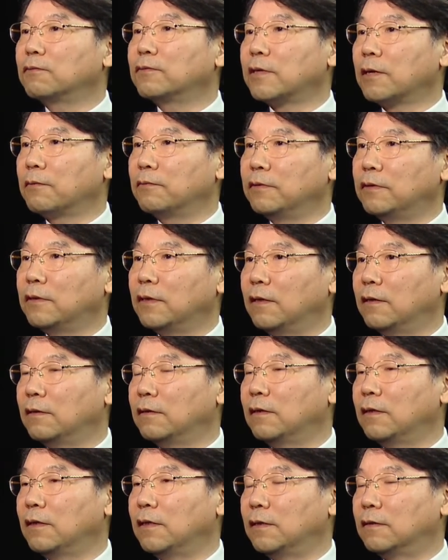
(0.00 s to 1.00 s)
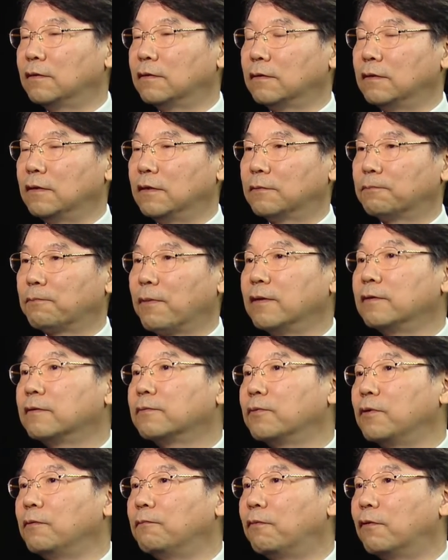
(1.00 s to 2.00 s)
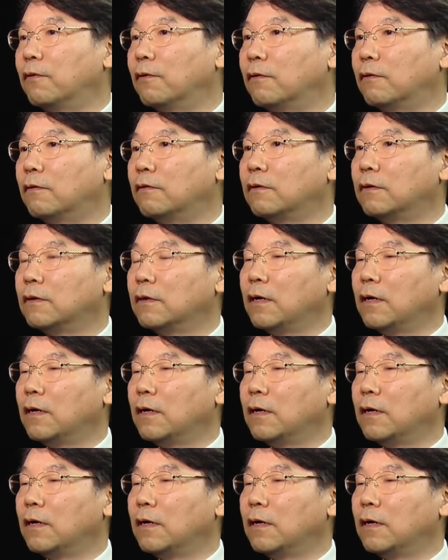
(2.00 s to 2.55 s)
17 is responsible for